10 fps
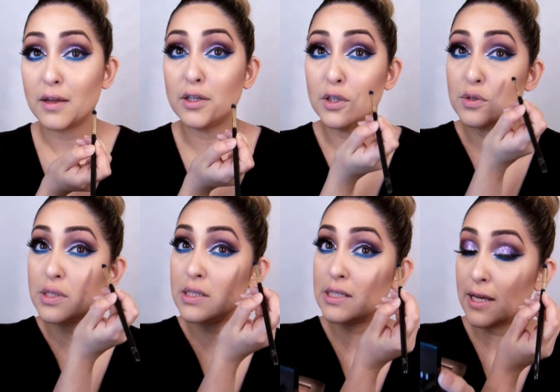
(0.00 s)
Then
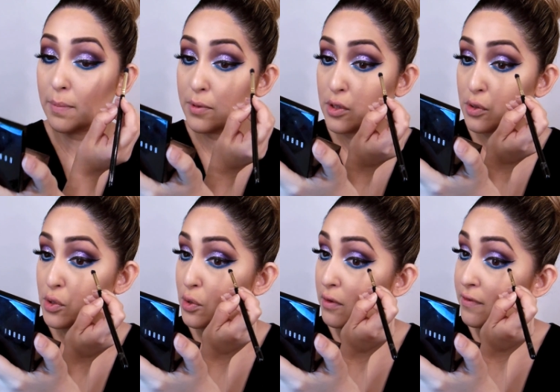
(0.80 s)
use the tip to
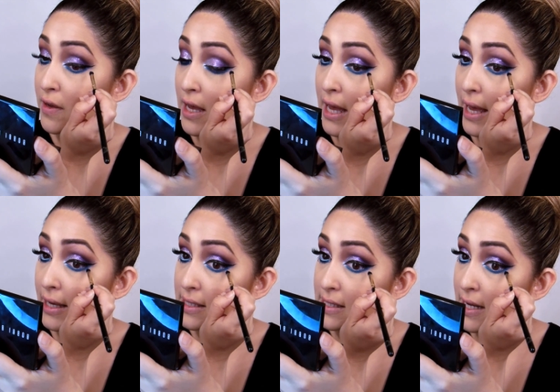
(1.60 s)
sort of
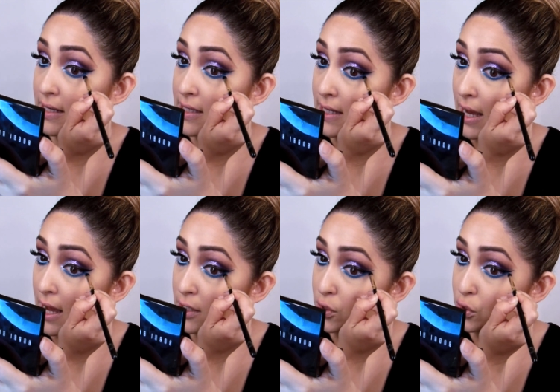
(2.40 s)
extend it
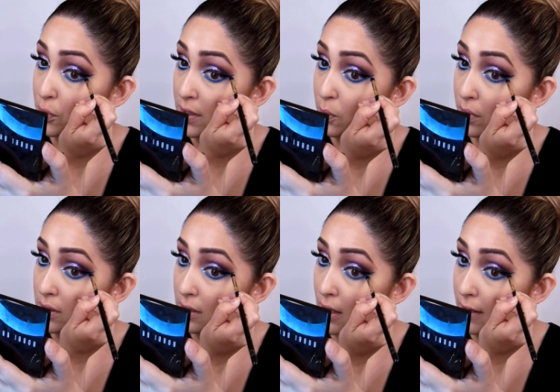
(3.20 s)
and join it
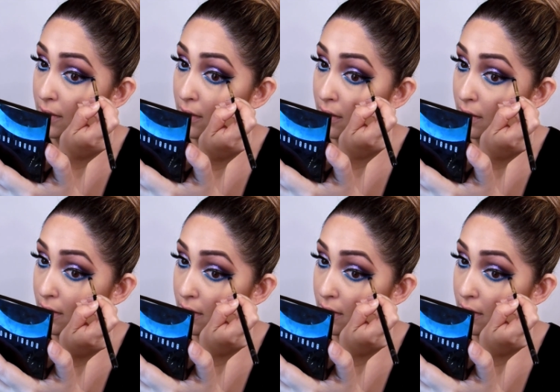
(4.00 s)
with the liner.